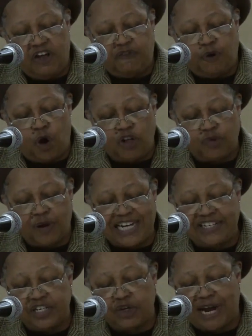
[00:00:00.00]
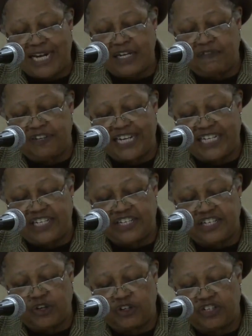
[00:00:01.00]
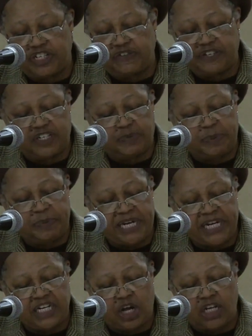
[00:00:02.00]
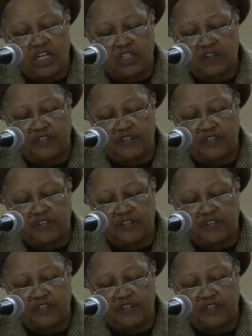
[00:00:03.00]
for authorizing the granting of licenses or certificates permitting the conduct